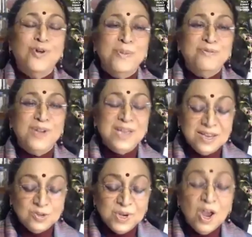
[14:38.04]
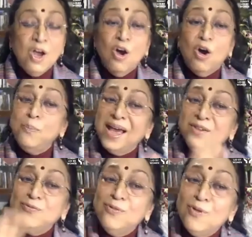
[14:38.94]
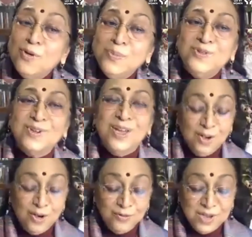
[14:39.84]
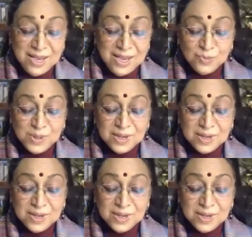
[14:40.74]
of engagement, or platforms of engagement.